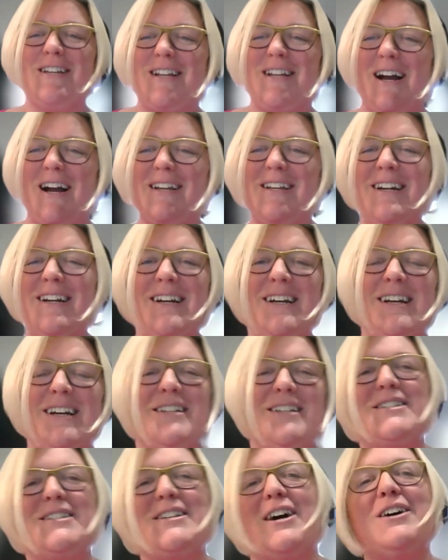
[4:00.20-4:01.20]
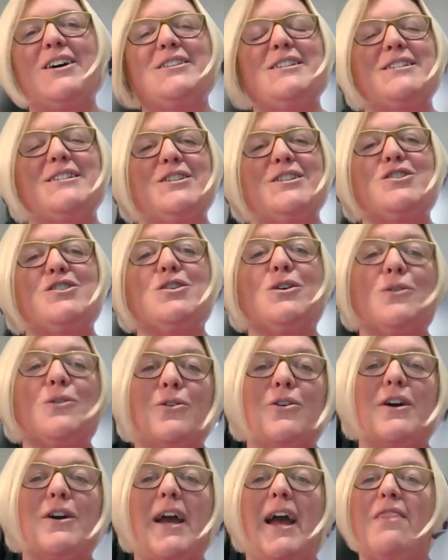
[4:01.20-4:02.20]
and I started to
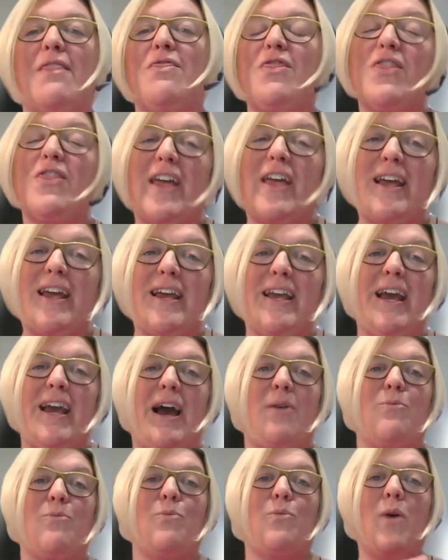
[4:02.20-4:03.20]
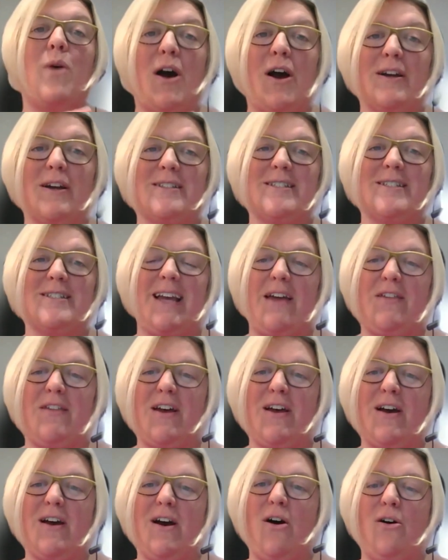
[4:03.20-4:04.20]
talk and think and work
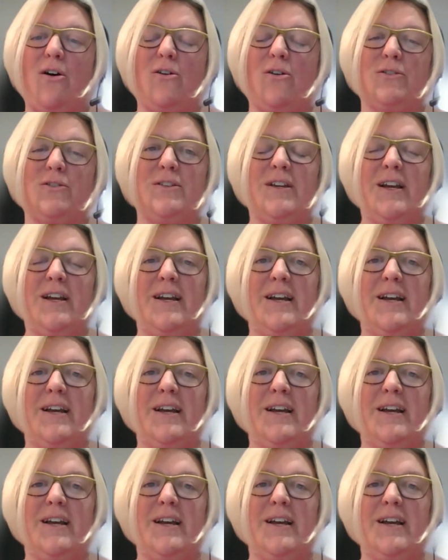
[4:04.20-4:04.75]
together on